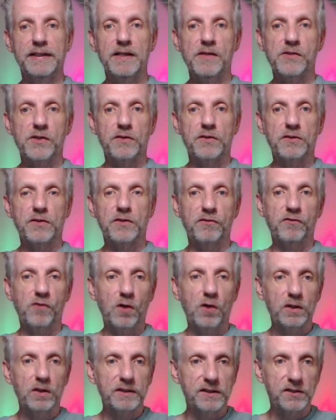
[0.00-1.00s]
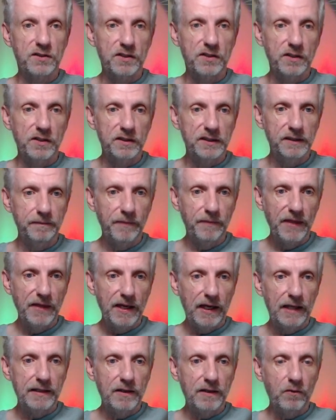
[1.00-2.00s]
So the default is 30,
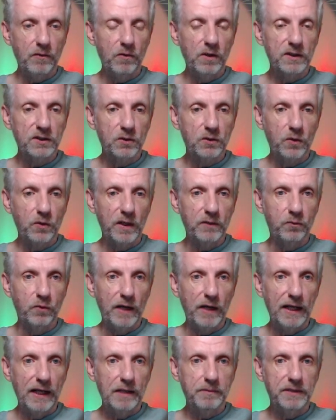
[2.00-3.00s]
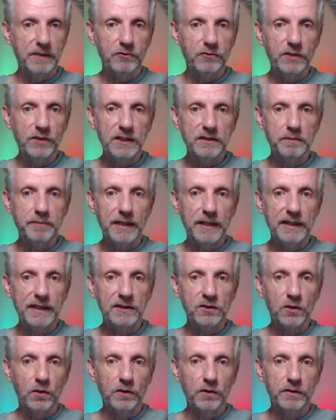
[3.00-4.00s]
and that works quite well, but it really
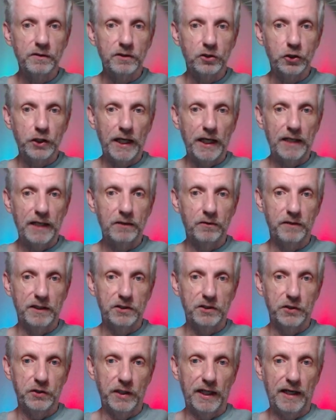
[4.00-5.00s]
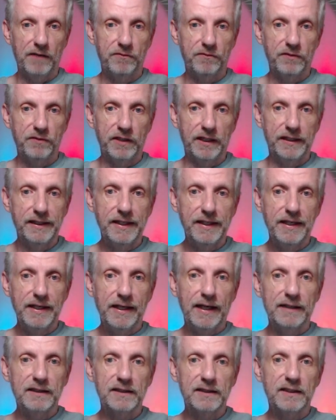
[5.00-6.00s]
depends on the shadow that you have there.
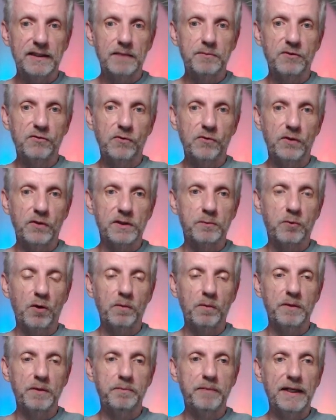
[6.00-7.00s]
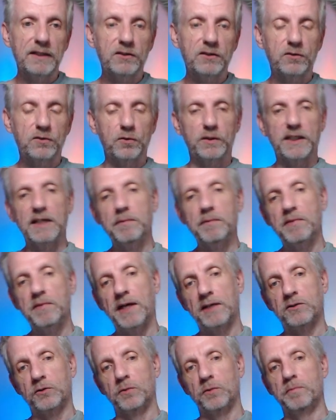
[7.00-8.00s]
As I said before, it's probably best to keep
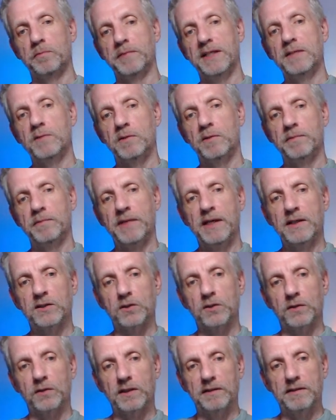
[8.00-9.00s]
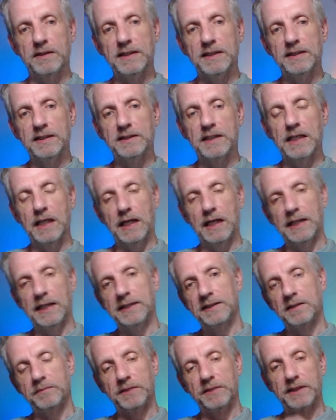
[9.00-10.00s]
that to a minimum so that these
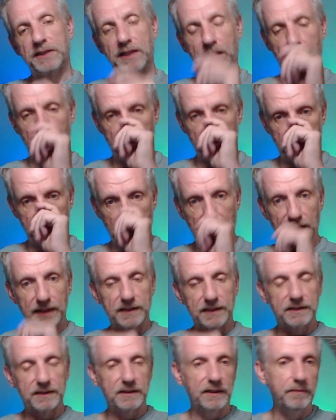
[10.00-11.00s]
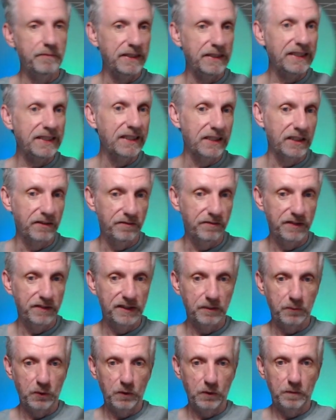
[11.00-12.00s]
lines that we cut off aren't immediately
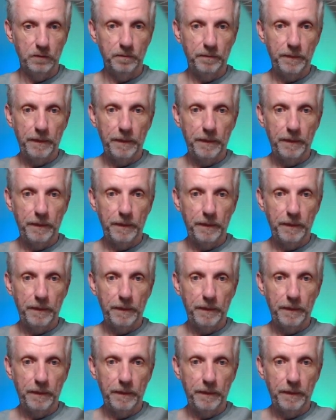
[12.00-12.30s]
visible.